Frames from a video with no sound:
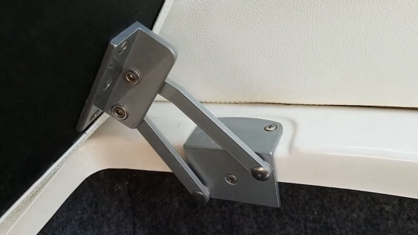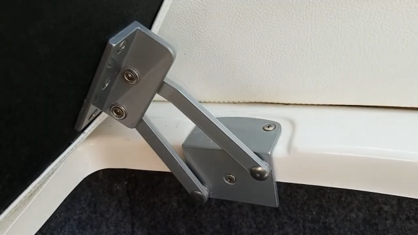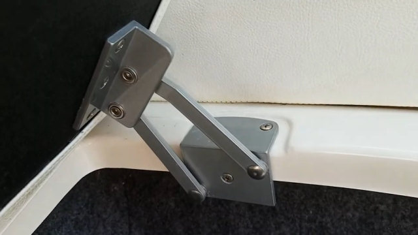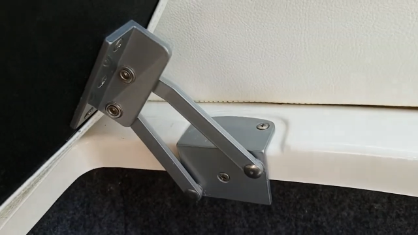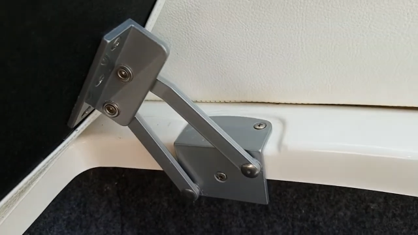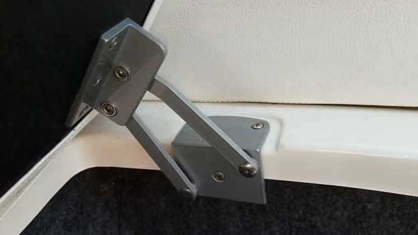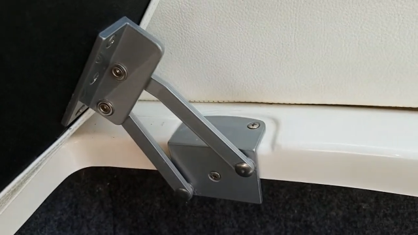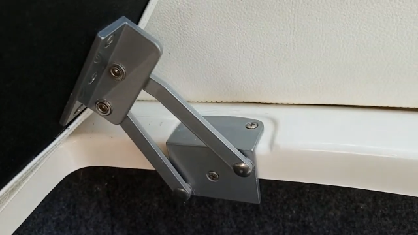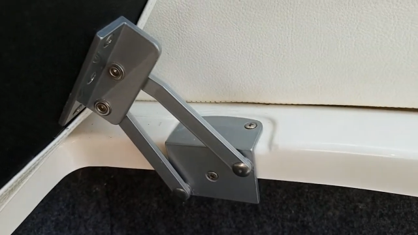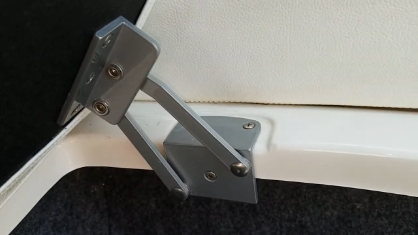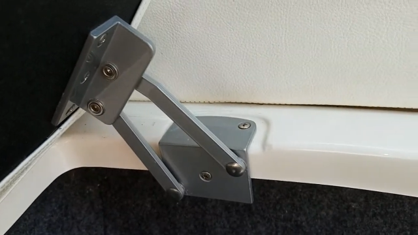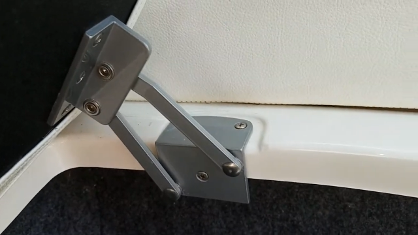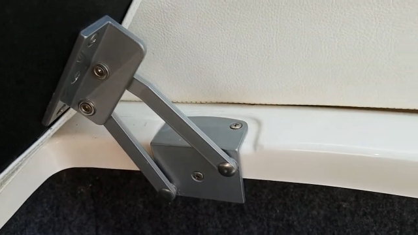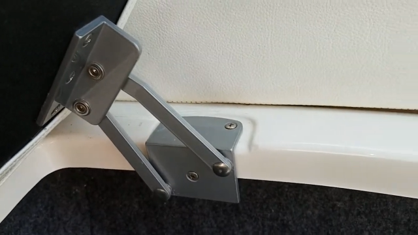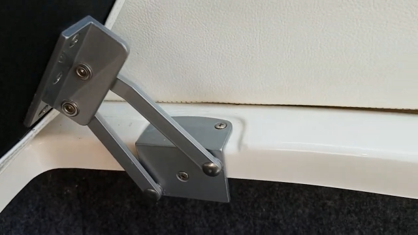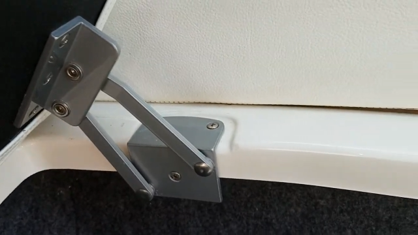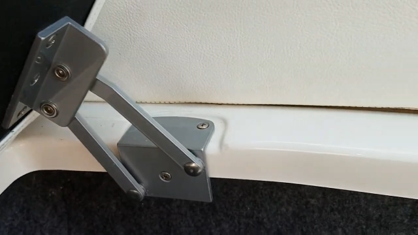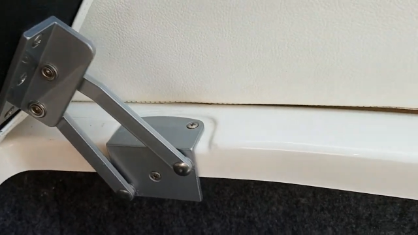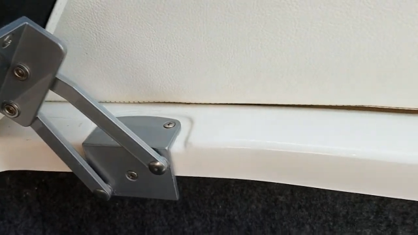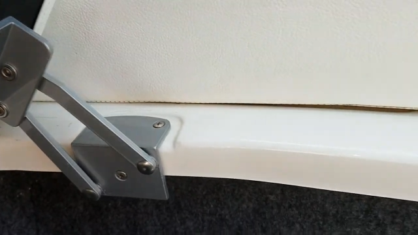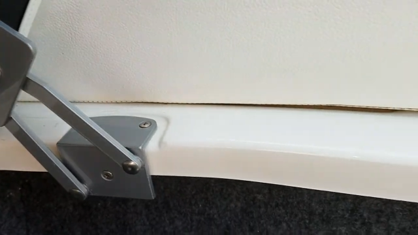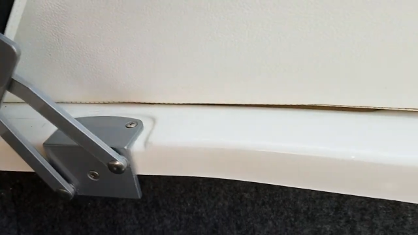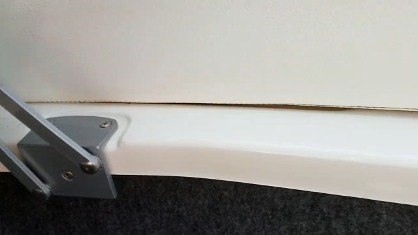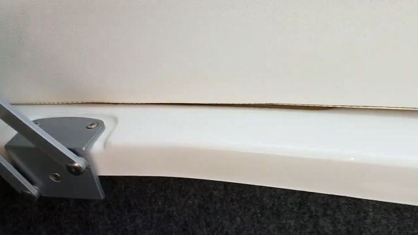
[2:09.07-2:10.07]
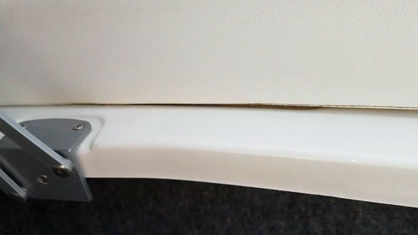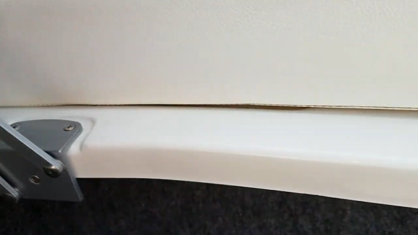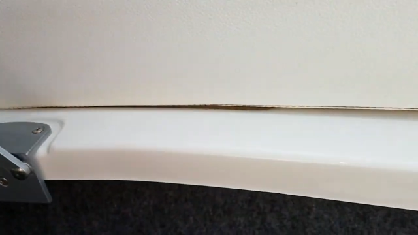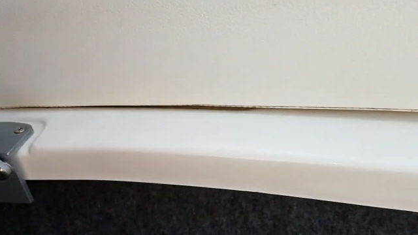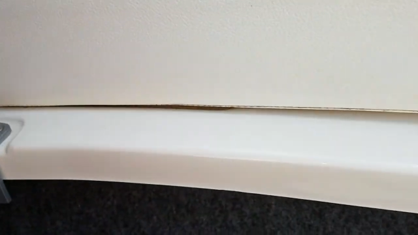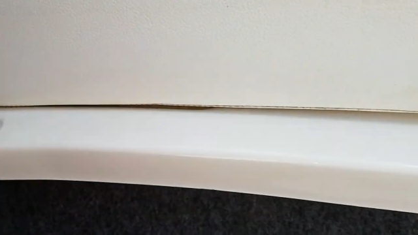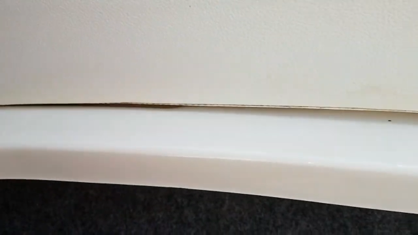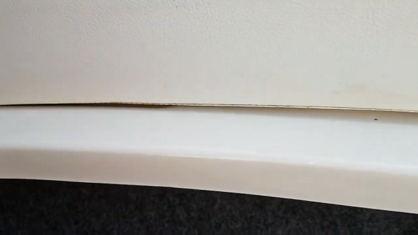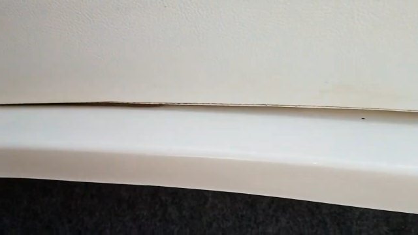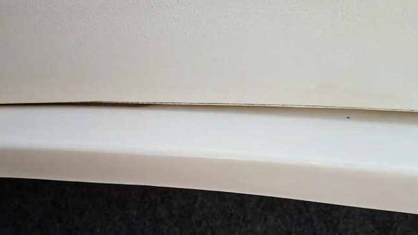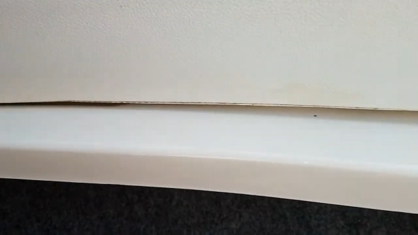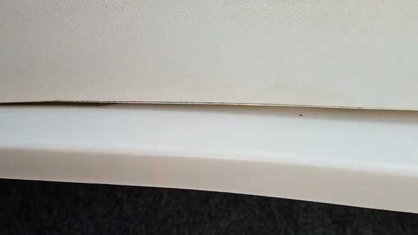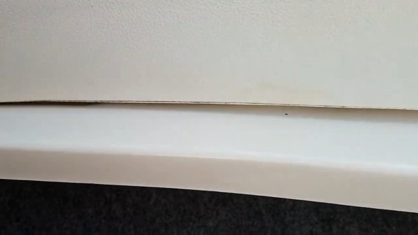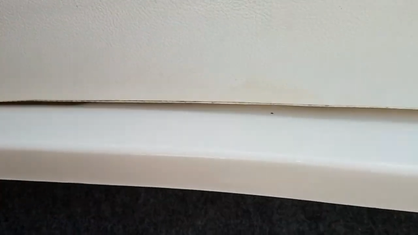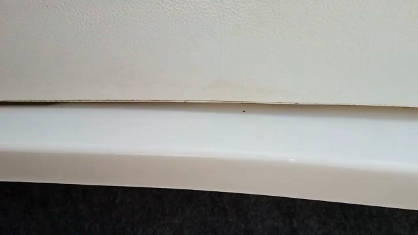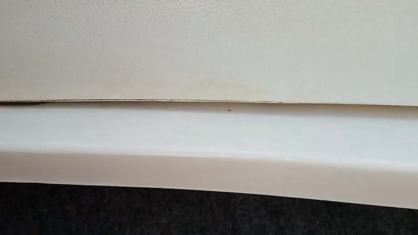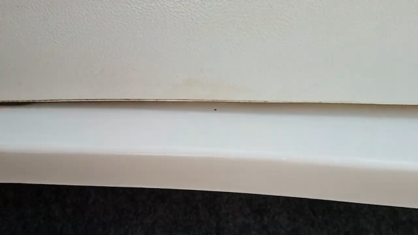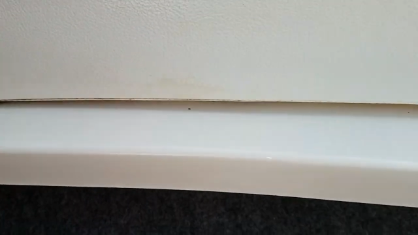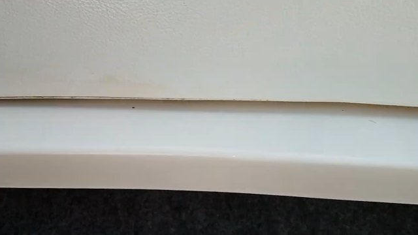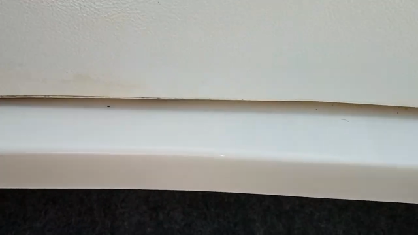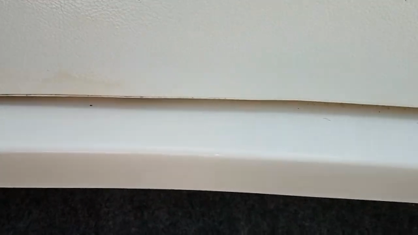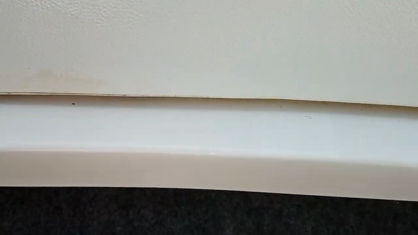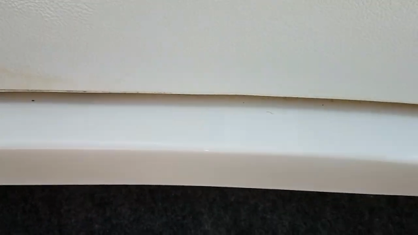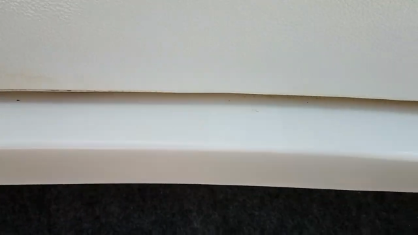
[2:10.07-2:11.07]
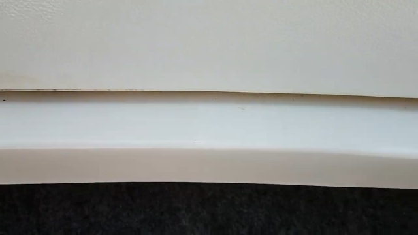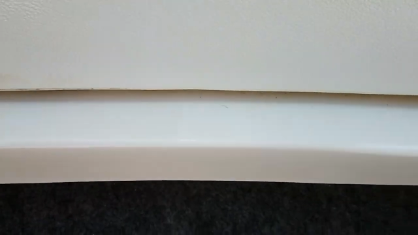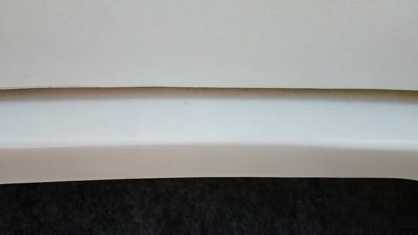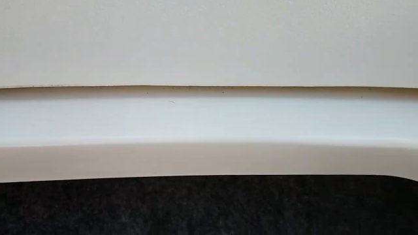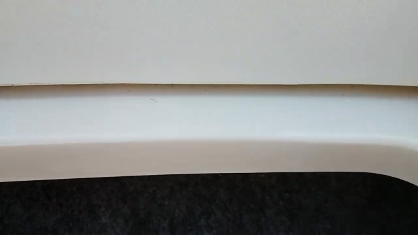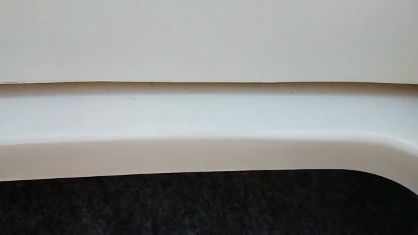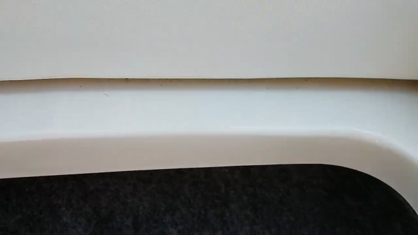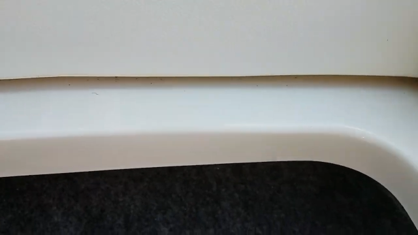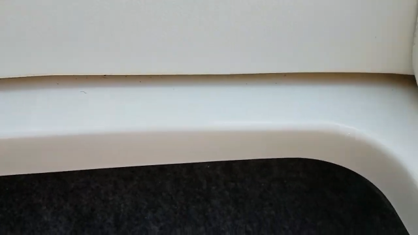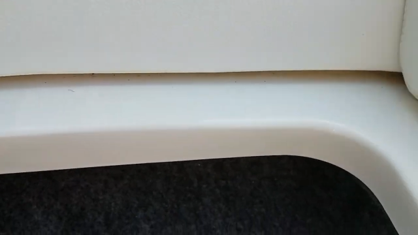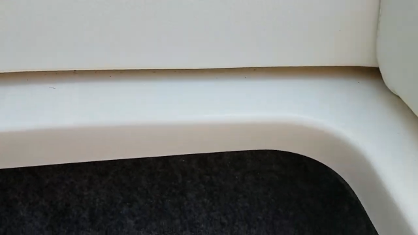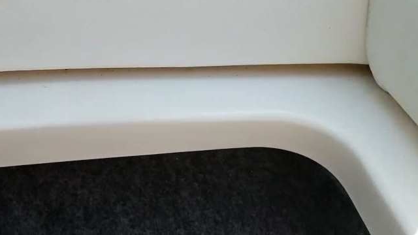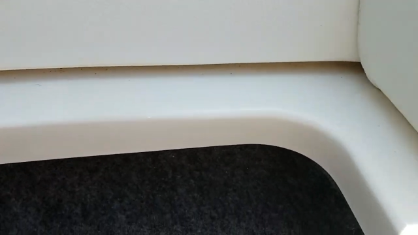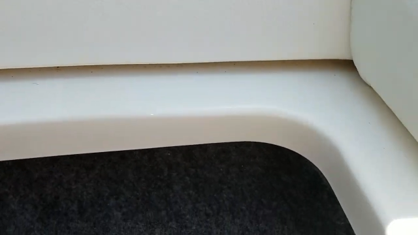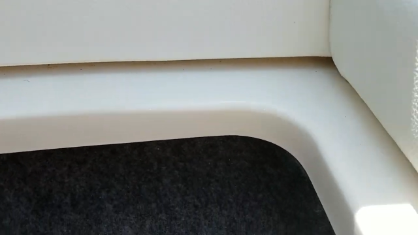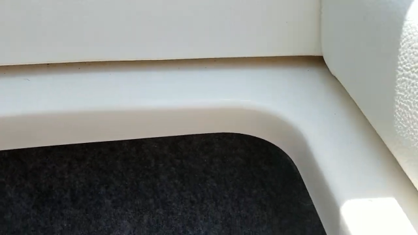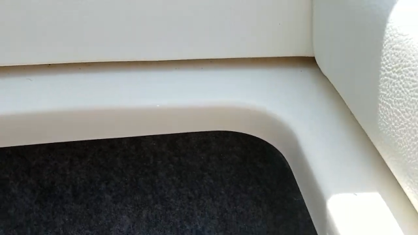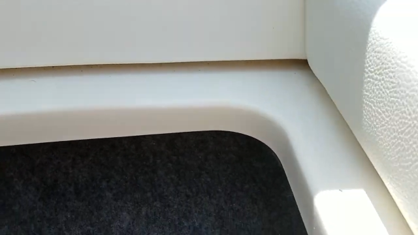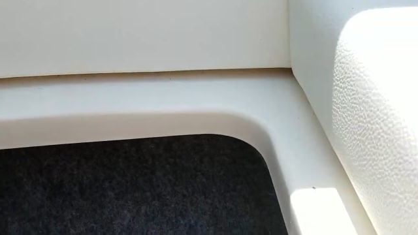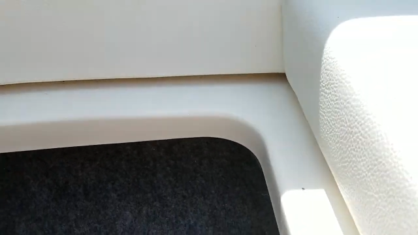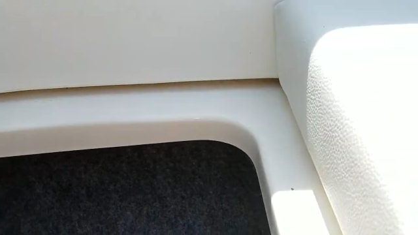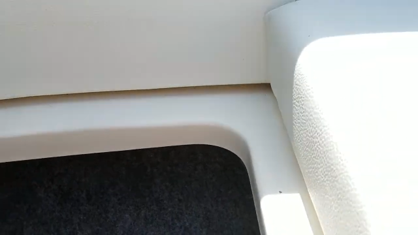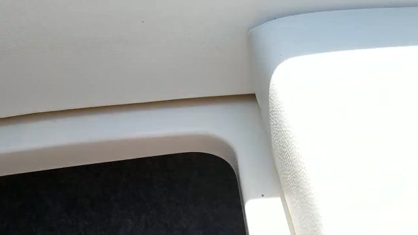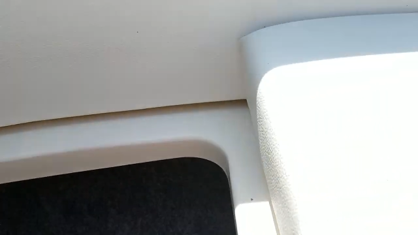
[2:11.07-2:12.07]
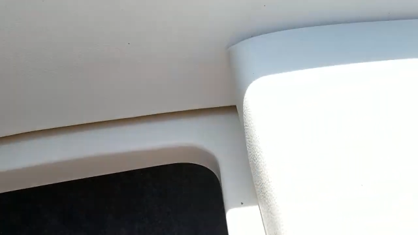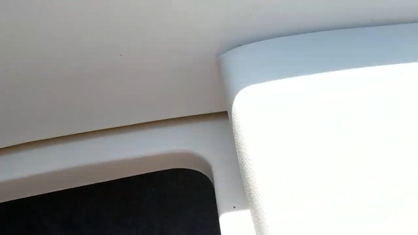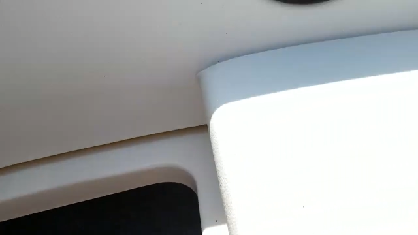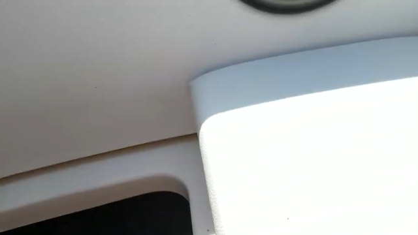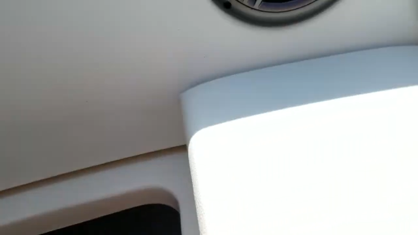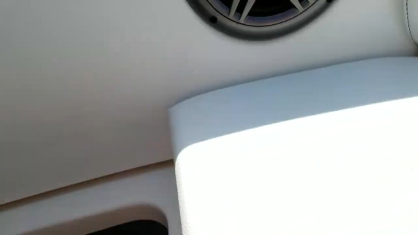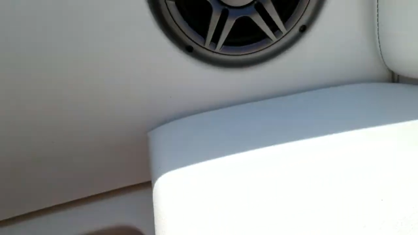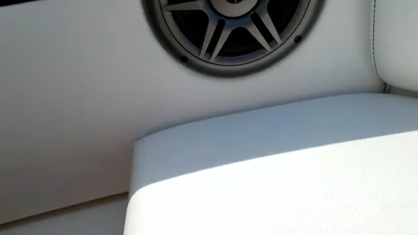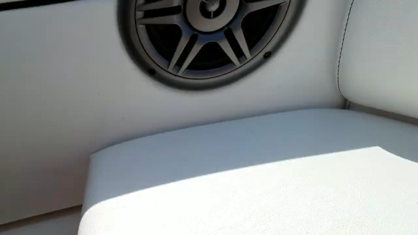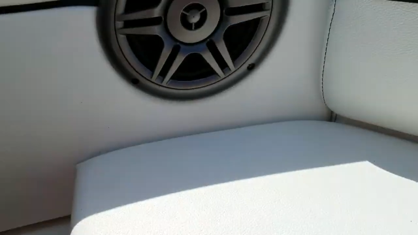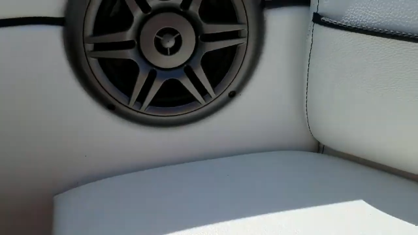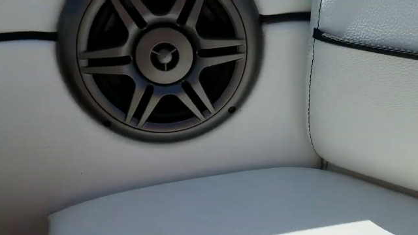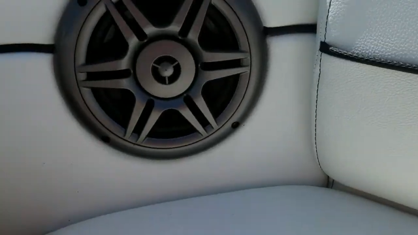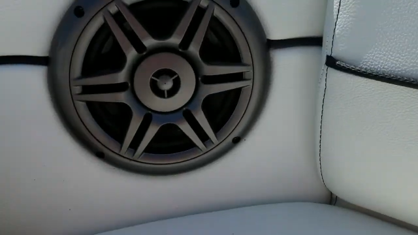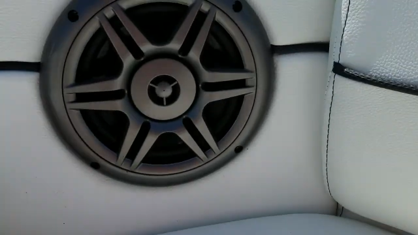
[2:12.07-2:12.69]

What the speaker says: [unreadable: no face in view]